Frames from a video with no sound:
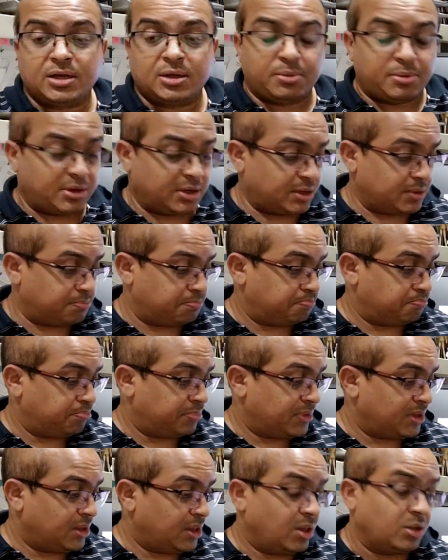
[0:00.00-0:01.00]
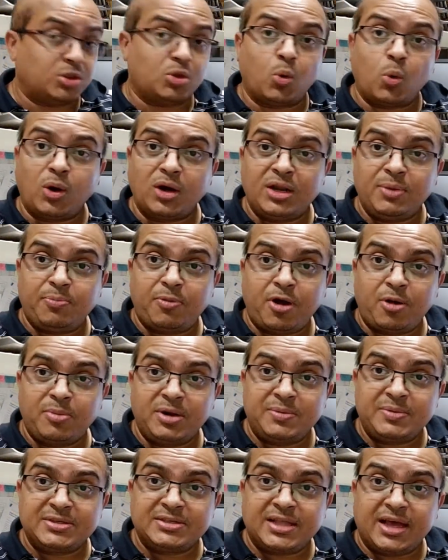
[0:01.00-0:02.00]
The only
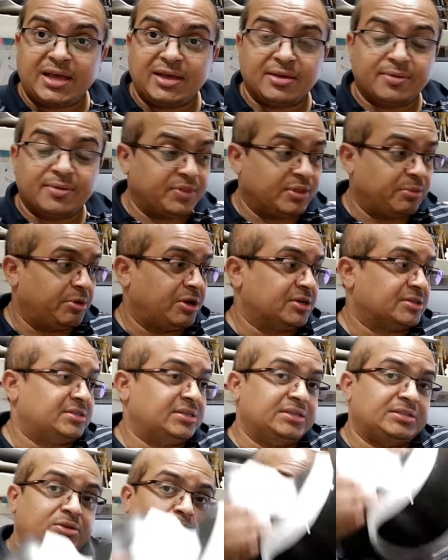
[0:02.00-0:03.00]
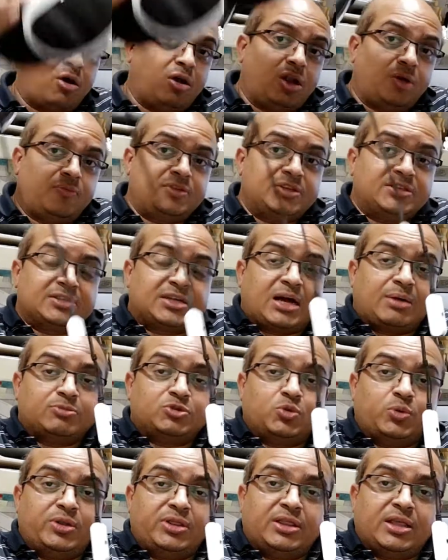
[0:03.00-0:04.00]
problem is because all of this comes
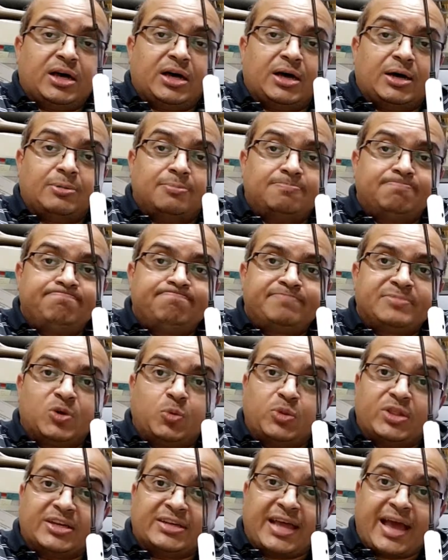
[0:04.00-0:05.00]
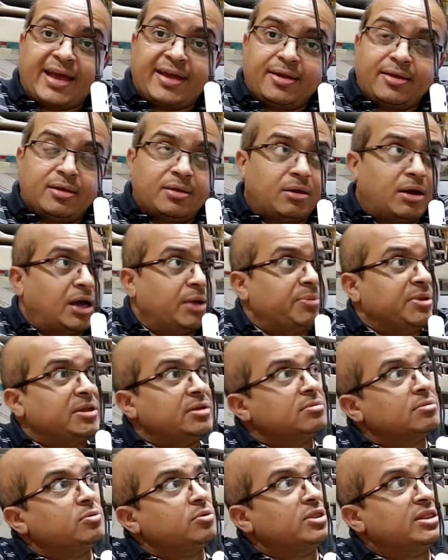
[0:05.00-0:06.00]
with the tag, I
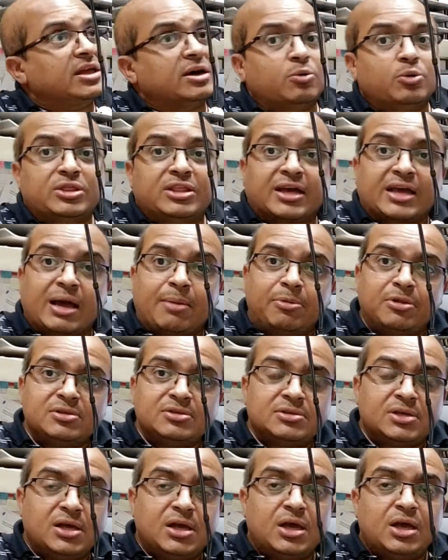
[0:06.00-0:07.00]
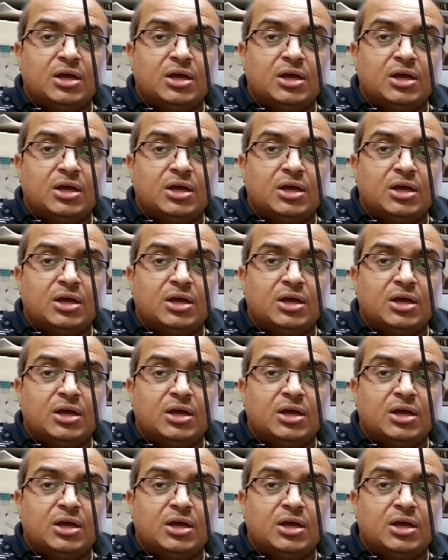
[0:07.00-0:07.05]
mean with the cables.